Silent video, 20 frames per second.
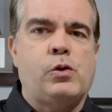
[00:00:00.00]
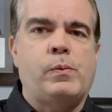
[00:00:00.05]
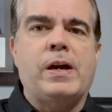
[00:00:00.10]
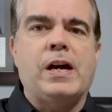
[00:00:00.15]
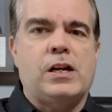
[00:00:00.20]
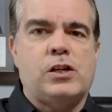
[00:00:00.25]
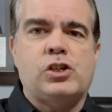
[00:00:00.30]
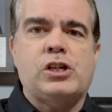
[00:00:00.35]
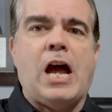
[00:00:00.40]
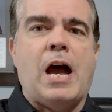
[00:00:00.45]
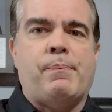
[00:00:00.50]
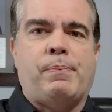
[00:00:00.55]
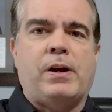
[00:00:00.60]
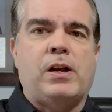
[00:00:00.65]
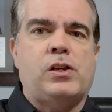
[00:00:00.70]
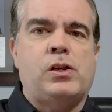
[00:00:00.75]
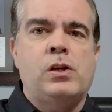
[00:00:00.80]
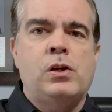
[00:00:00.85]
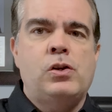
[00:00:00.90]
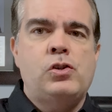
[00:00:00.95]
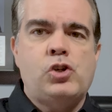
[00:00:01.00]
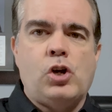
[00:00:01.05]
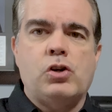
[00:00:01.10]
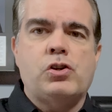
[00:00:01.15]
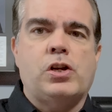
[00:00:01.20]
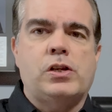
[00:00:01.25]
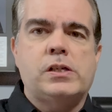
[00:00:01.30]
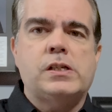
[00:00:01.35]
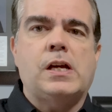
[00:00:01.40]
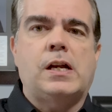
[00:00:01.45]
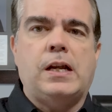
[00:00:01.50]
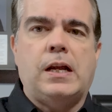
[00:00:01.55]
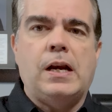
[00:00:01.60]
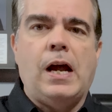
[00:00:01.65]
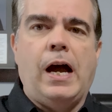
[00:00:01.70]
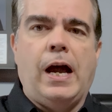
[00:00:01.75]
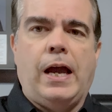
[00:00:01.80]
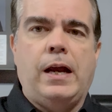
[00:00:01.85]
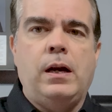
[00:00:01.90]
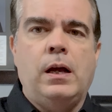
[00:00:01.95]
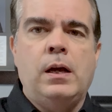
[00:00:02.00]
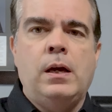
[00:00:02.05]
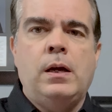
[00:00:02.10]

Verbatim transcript: So we got to stop at a church on Sunday night.